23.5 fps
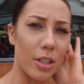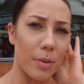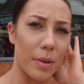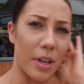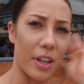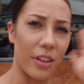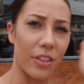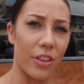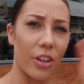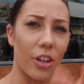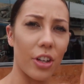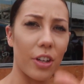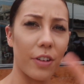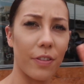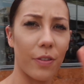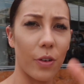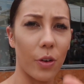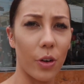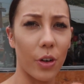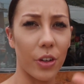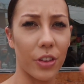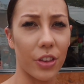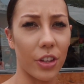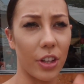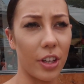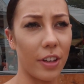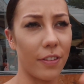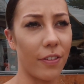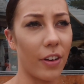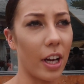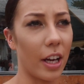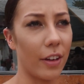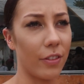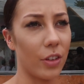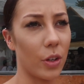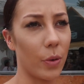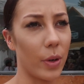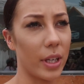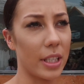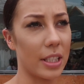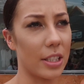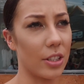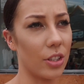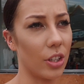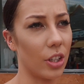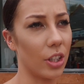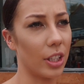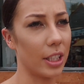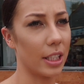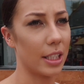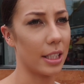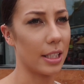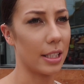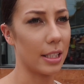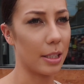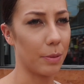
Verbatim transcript: about 34, 35 US dollars